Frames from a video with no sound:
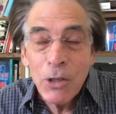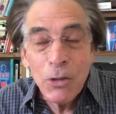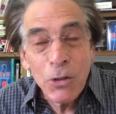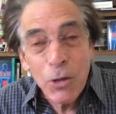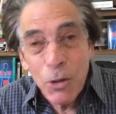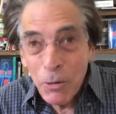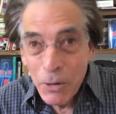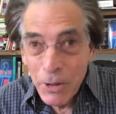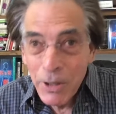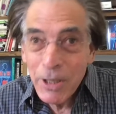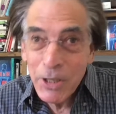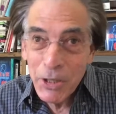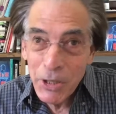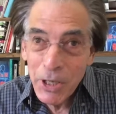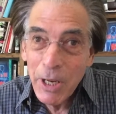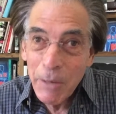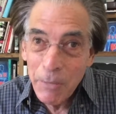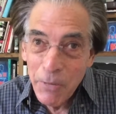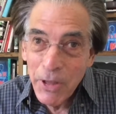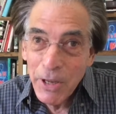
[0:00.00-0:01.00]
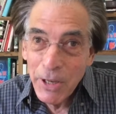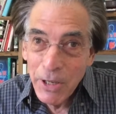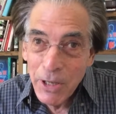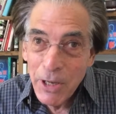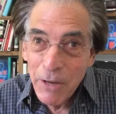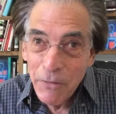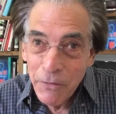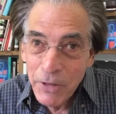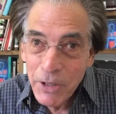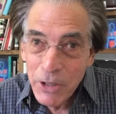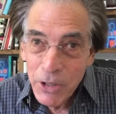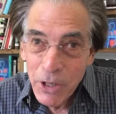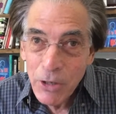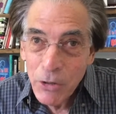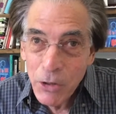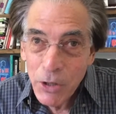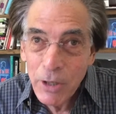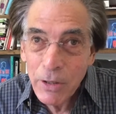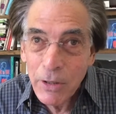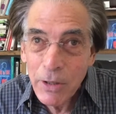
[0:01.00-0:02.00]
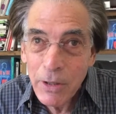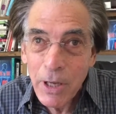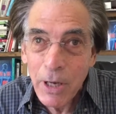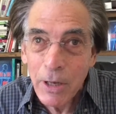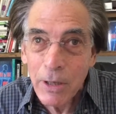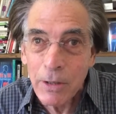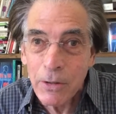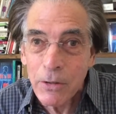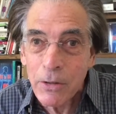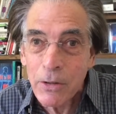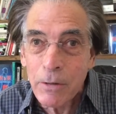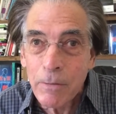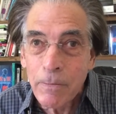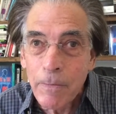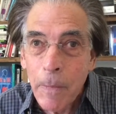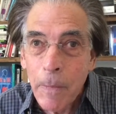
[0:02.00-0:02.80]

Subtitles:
doing the same thing your physician does.